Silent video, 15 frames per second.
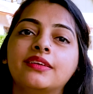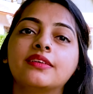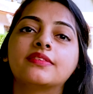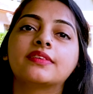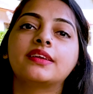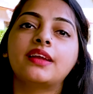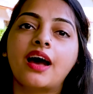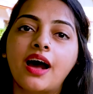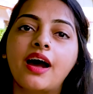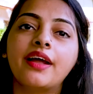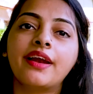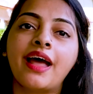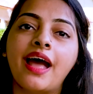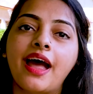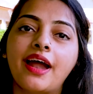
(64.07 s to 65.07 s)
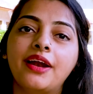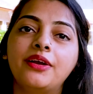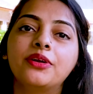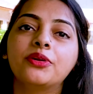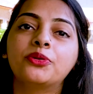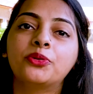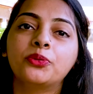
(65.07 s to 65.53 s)
is in our
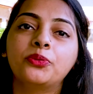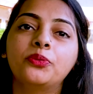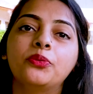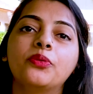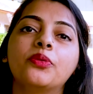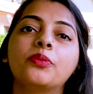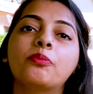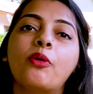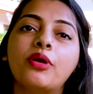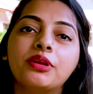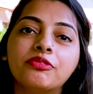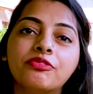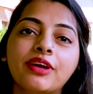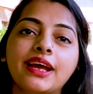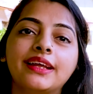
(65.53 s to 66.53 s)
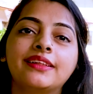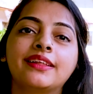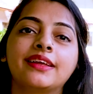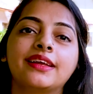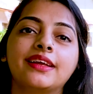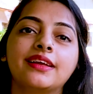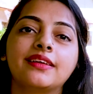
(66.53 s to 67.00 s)
hand to modify
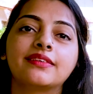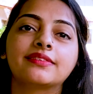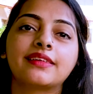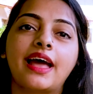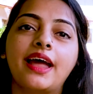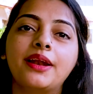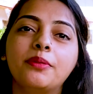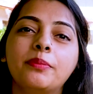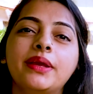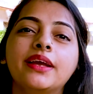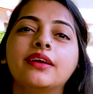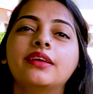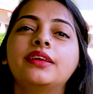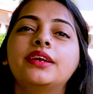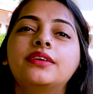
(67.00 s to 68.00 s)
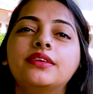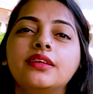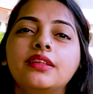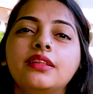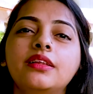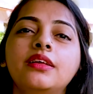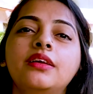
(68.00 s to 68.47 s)
things and make a
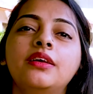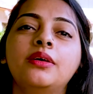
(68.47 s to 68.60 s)
little